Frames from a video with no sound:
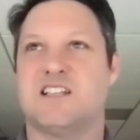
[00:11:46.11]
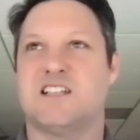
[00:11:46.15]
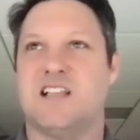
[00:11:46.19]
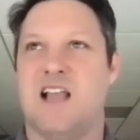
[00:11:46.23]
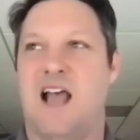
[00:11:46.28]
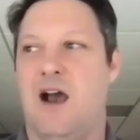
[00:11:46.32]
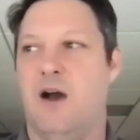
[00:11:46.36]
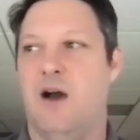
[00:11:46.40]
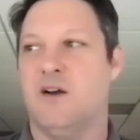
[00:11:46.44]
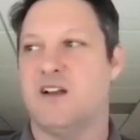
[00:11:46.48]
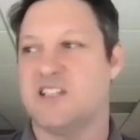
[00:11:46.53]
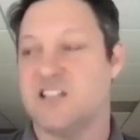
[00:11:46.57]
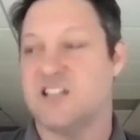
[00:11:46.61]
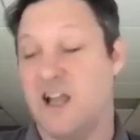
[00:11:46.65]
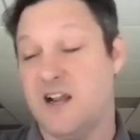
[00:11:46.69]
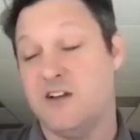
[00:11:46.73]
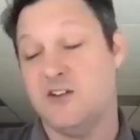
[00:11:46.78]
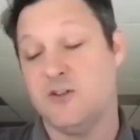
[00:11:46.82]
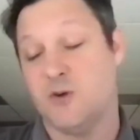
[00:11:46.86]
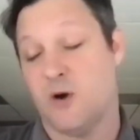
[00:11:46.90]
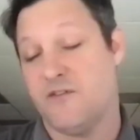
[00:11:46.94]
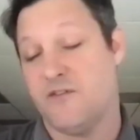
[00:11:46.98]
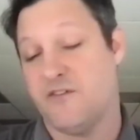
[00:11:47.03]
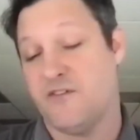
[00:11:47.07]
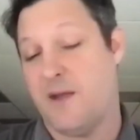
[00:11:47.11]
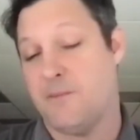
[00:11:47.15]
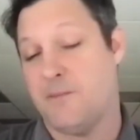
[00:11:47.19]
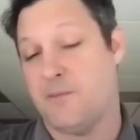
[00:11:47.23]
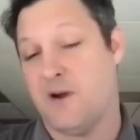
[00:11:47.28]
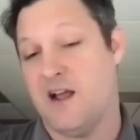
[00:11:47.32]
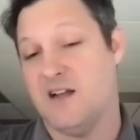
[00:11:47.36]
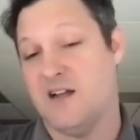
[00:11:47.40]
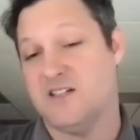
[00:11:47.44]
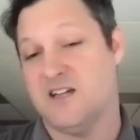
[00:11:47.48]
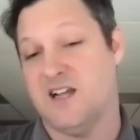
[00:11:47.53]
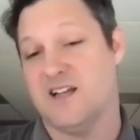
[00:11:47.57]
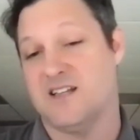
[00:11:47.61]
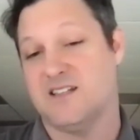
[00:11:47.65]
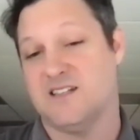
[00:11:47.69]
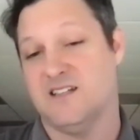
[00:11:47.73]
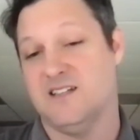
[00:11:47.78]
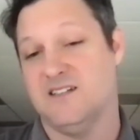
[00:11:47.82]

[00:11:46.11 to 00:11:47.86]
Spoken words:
how excited you are for that project,